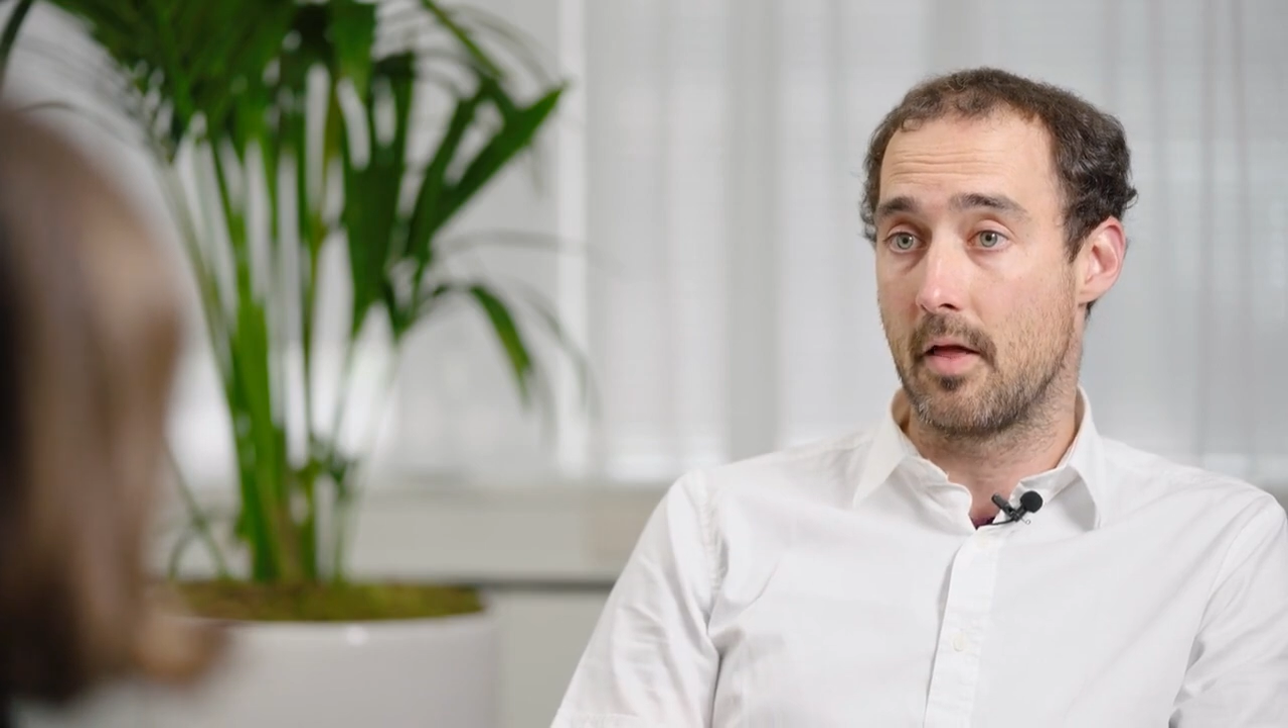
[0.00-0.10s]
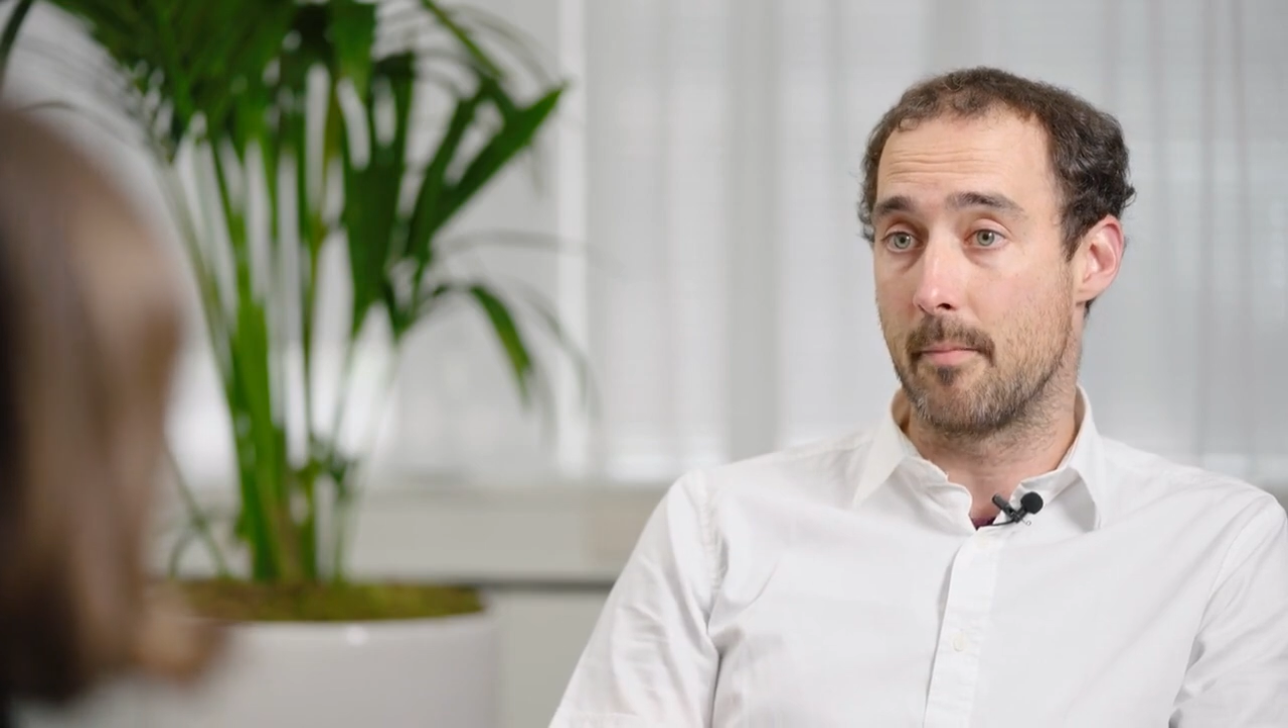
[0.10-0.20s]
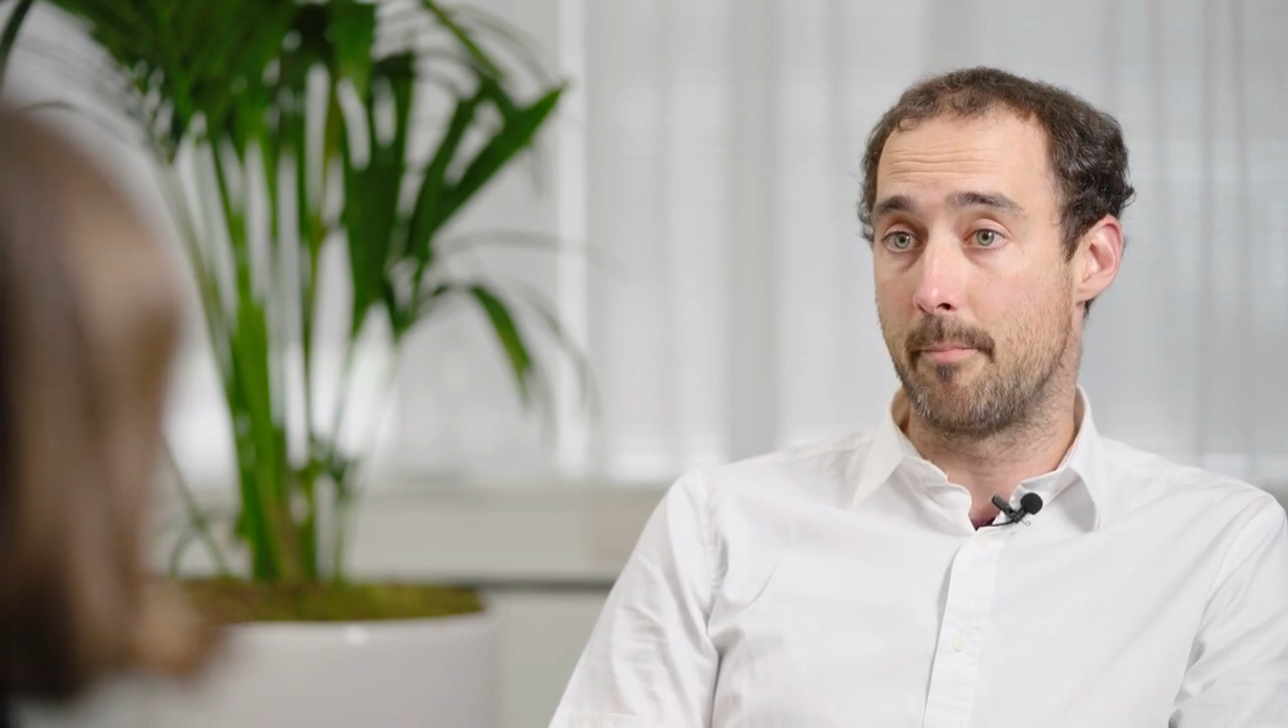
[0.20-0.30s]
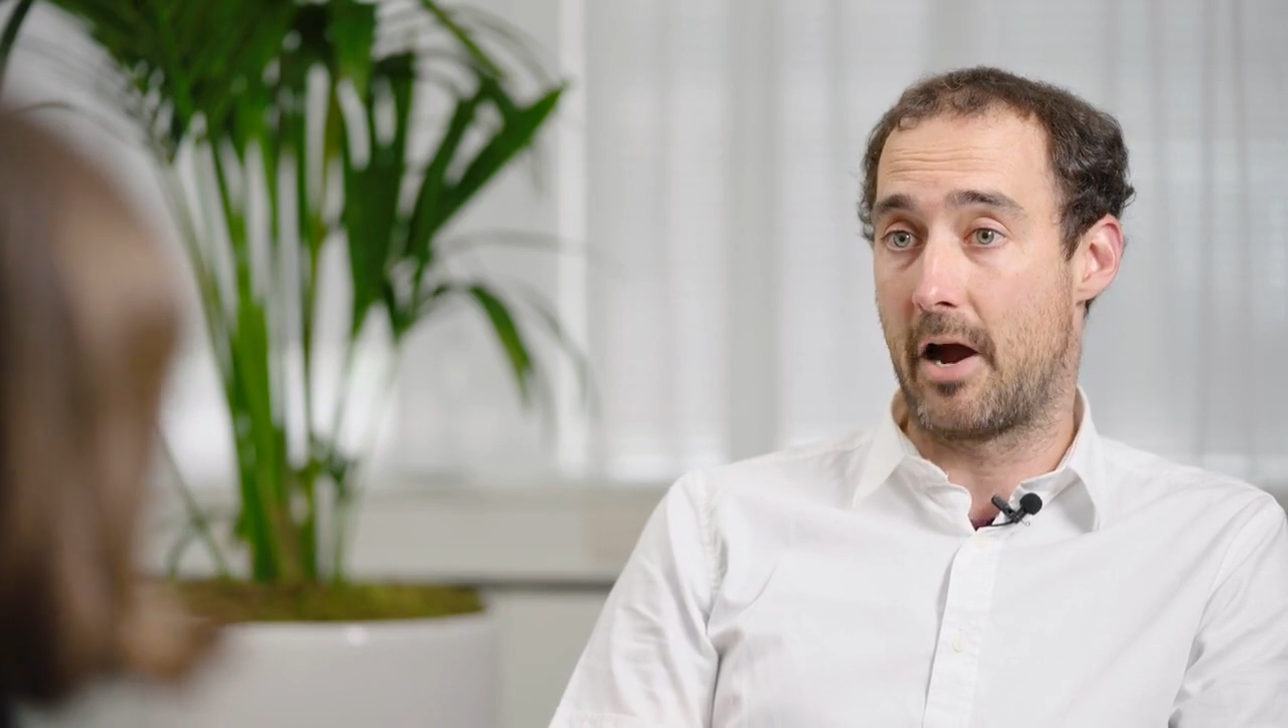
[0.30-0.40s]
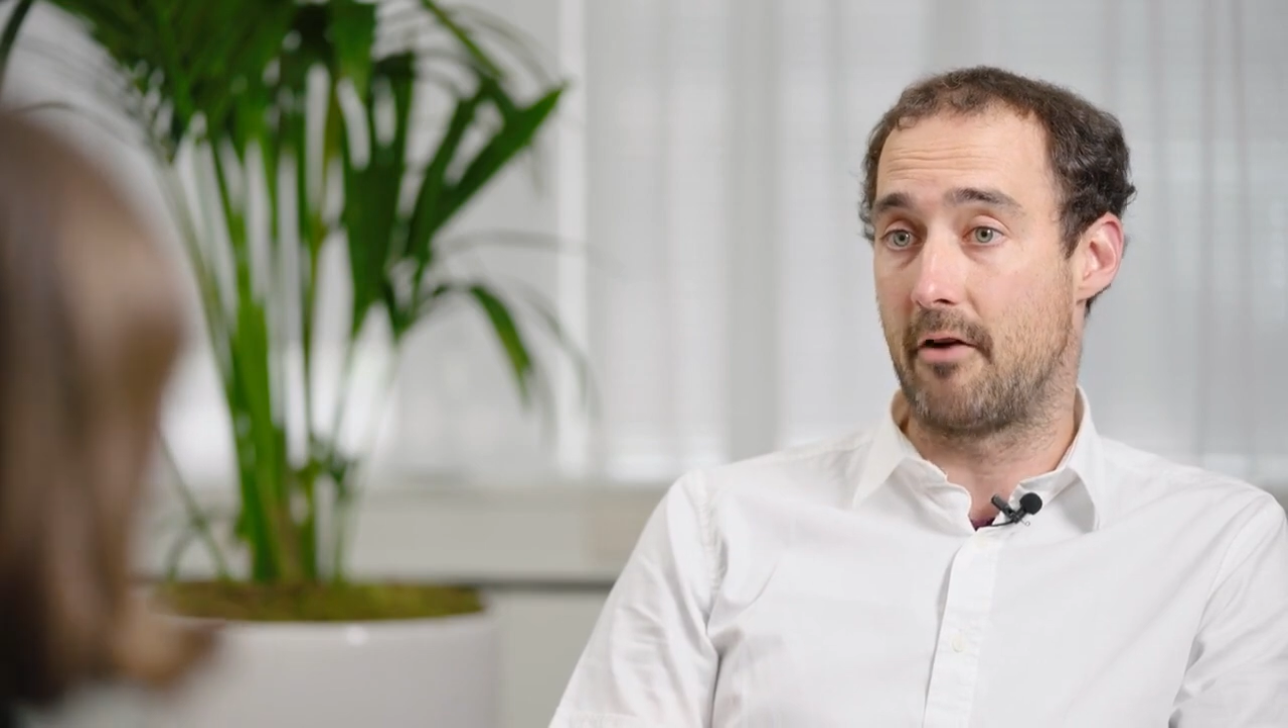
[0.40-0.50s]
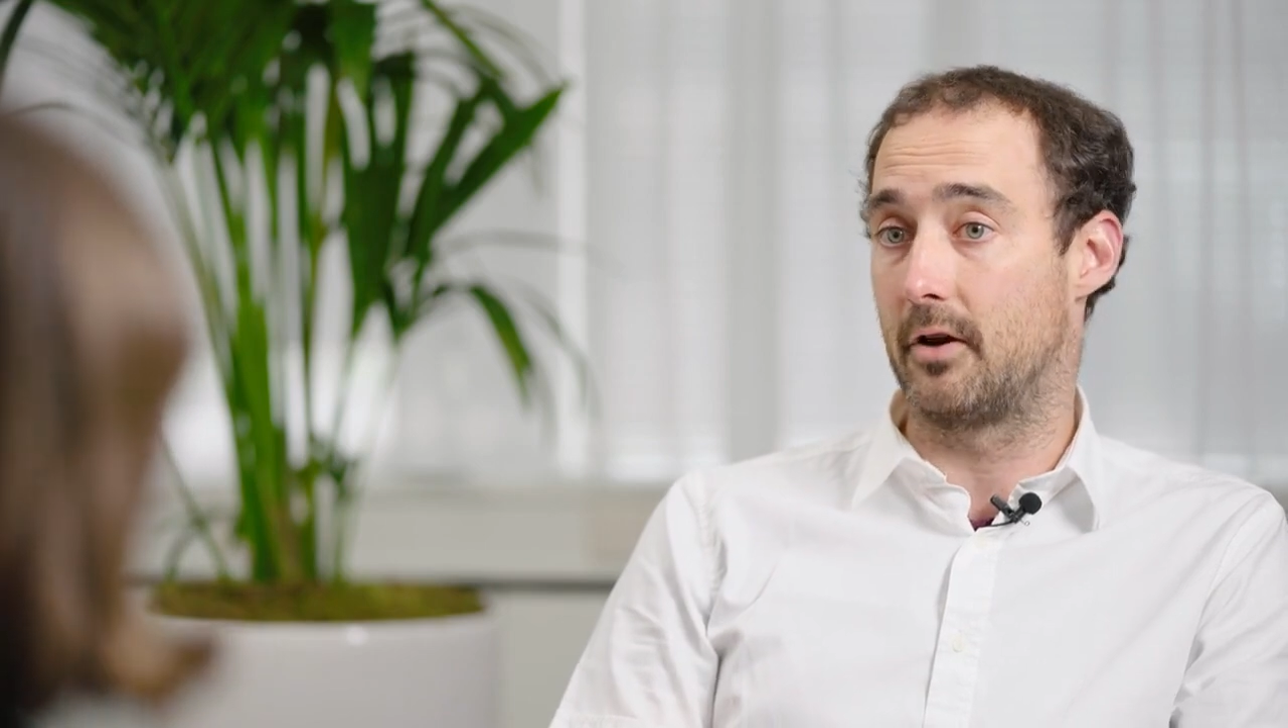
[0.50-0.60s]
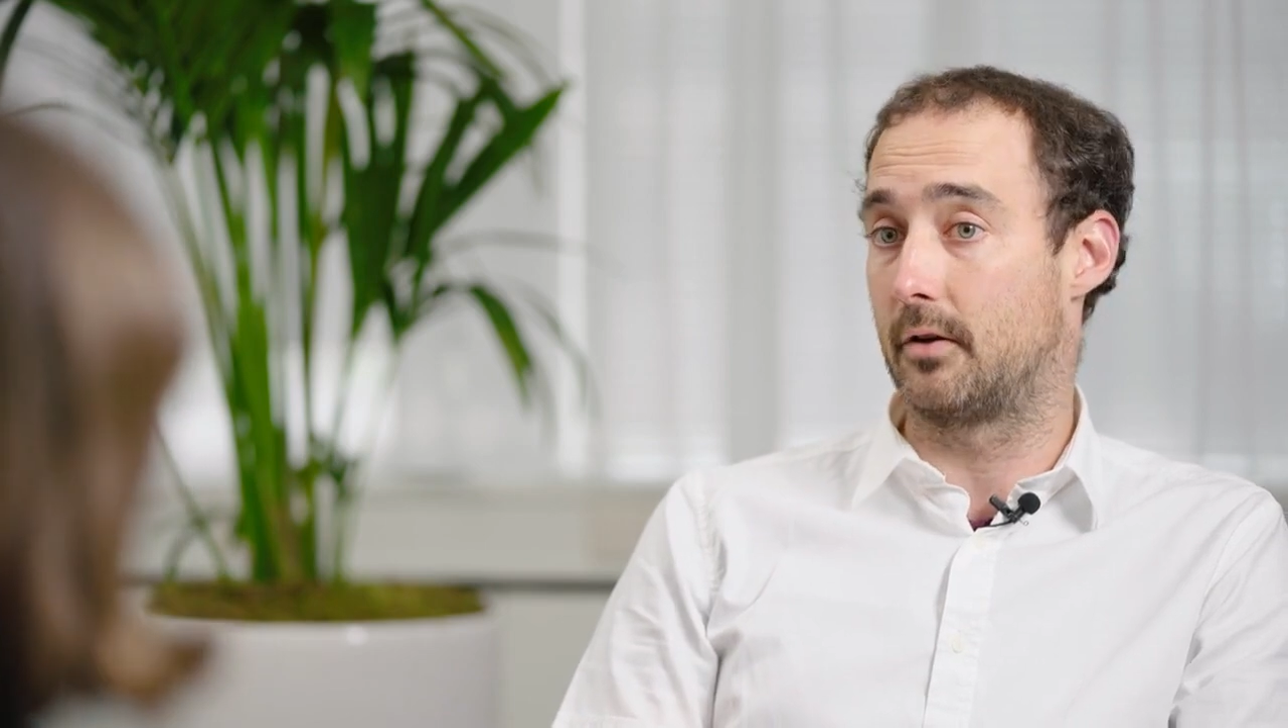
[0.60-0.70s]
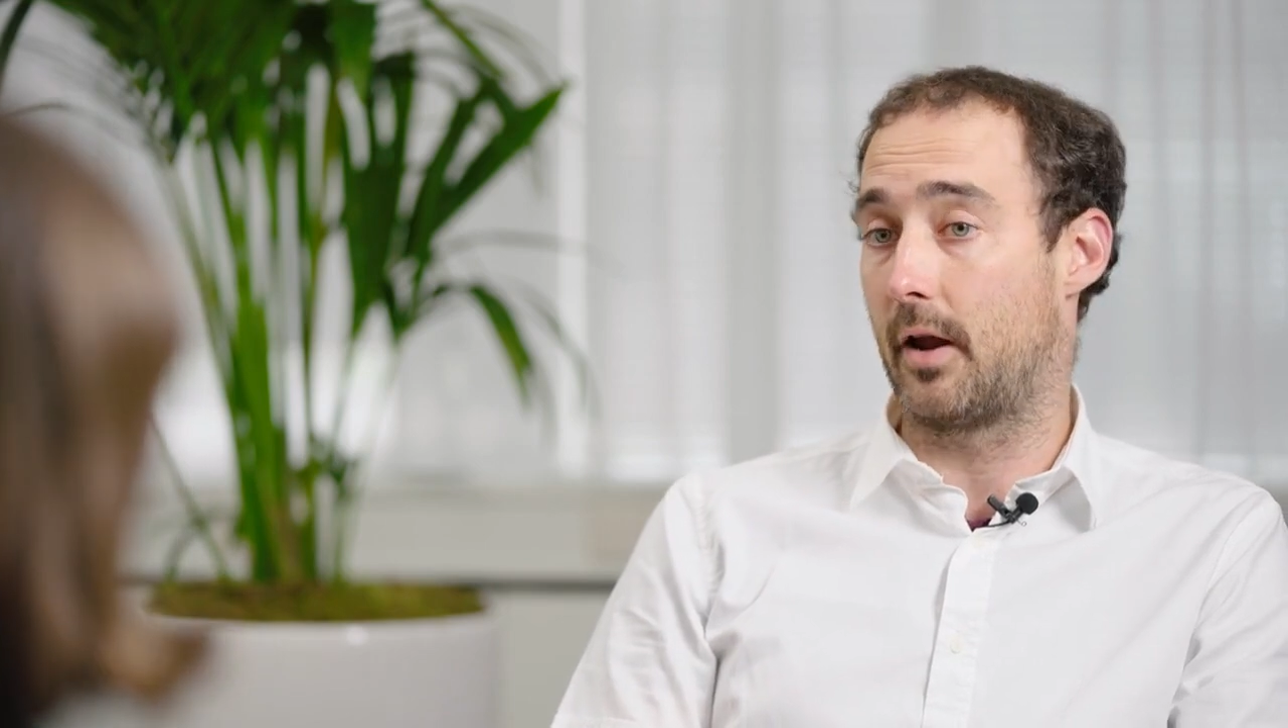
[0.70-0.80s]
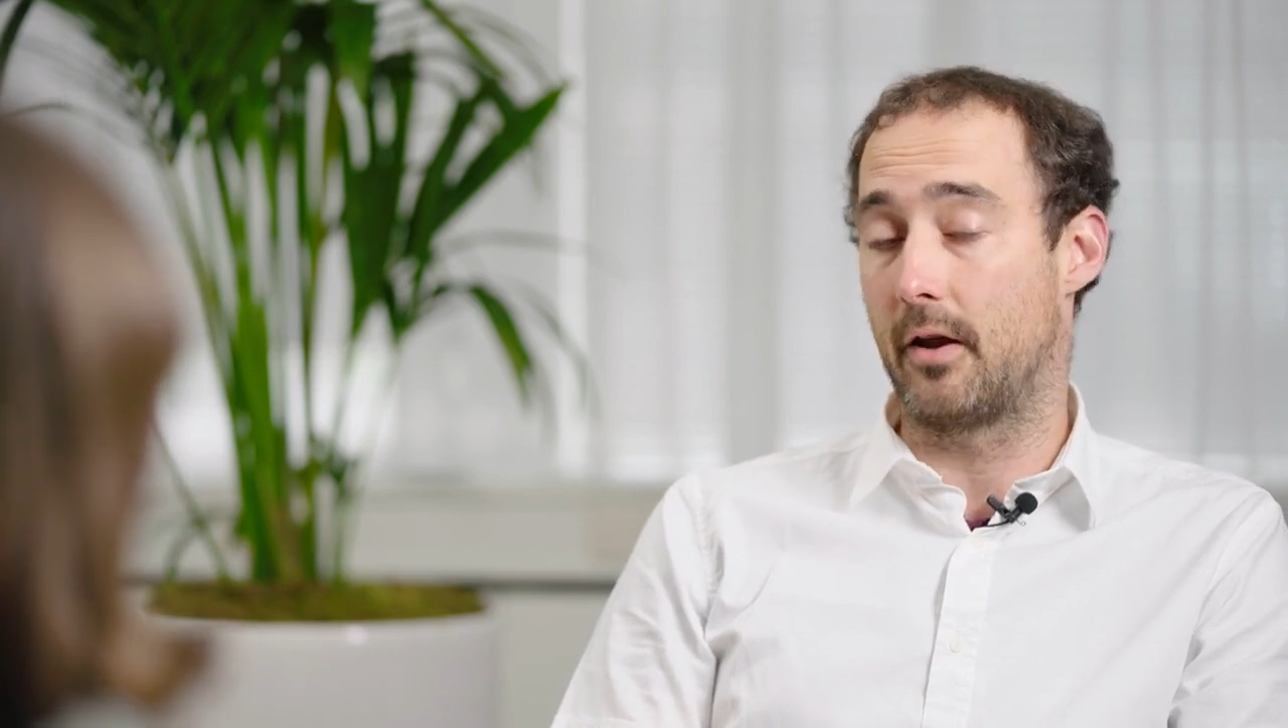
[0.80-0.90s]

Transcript: The barrier to